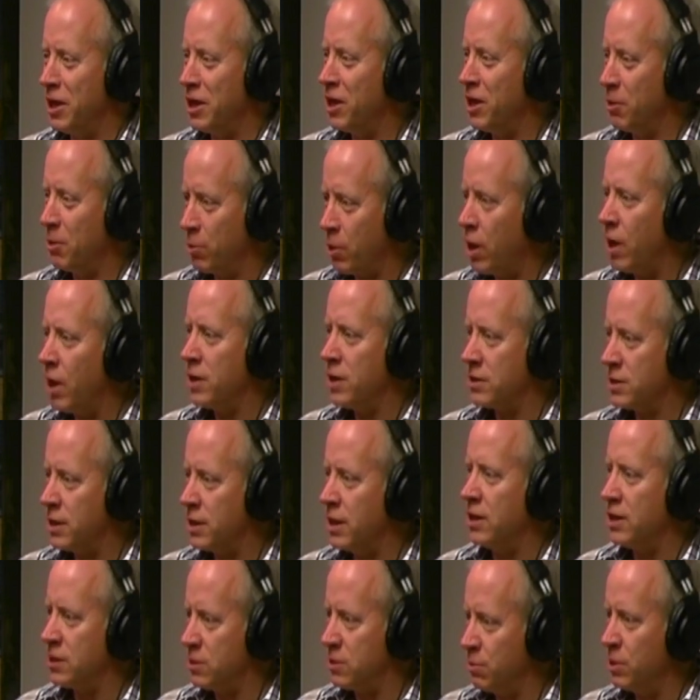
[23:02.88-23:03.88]
process,
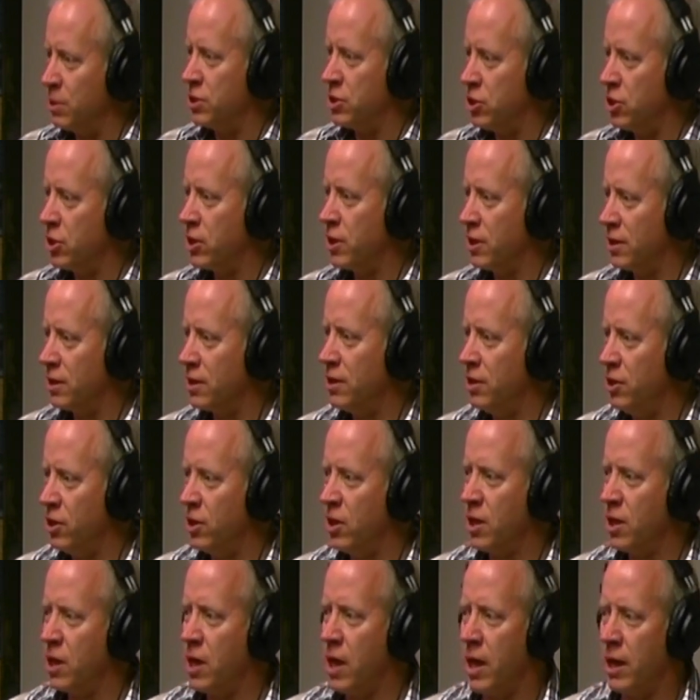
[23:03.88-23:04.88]
but you can
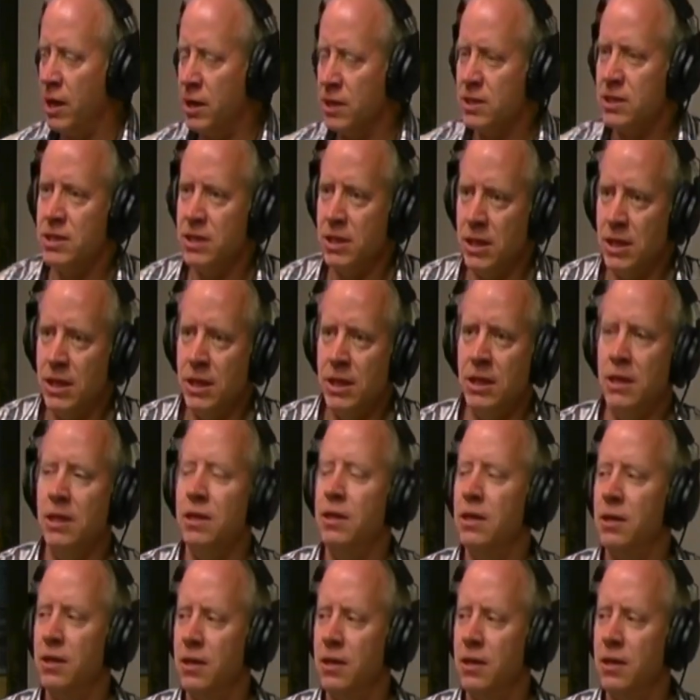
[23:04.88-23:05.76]
kind of see,